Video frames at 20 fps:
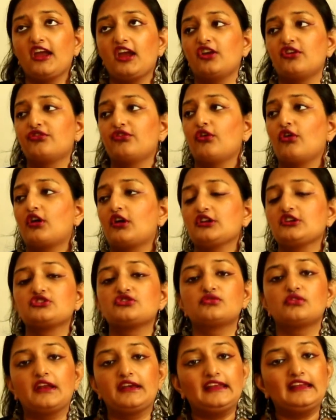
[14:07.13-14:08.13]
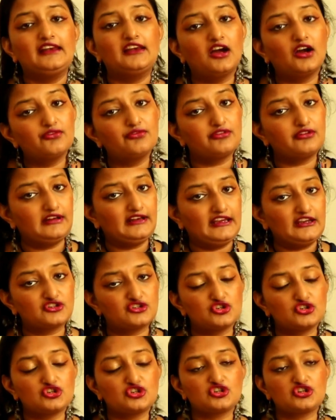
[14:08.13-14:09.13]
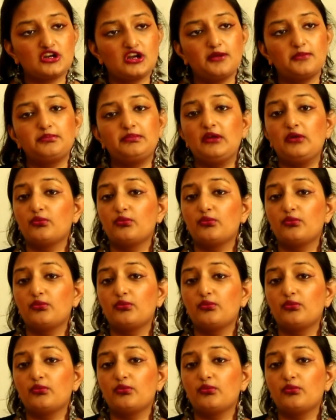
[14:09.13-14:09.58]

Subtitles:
If you are into any love relationship,